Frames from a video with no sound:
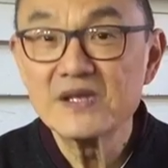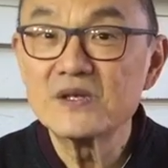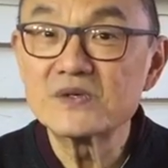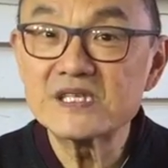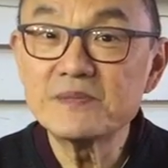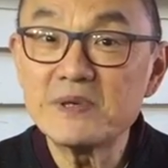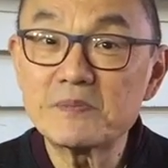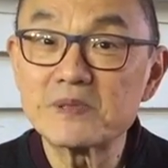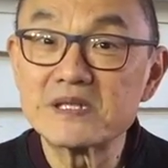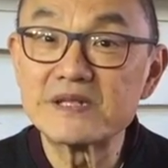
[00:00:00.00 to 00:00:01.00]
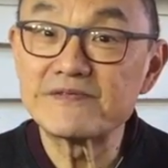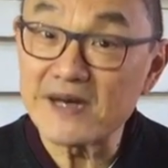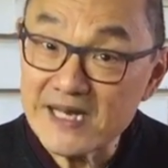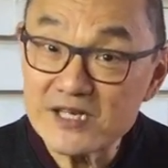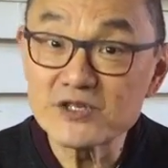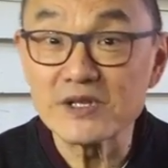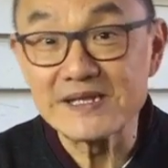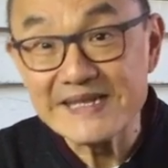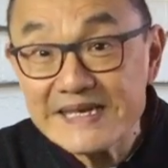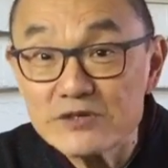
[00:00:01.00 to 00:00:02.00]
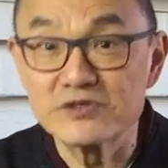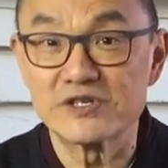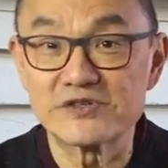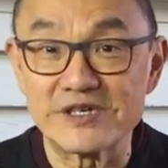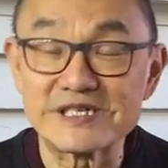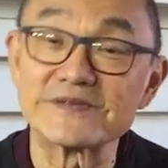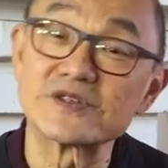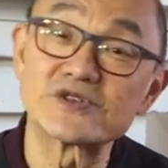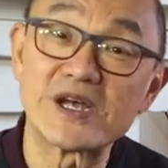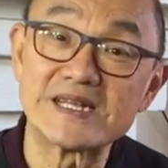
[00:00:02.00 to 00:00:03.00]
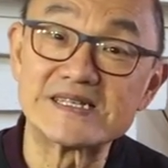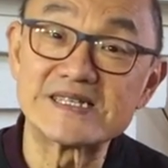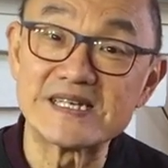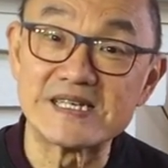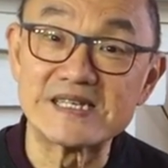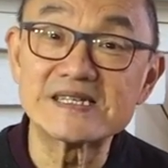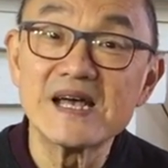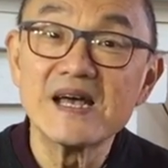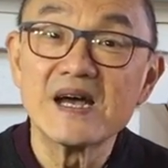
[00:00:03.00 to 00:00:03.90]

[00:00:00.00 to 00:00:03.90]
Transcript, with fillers: You'll see people in the financial and legal districts of Australian cities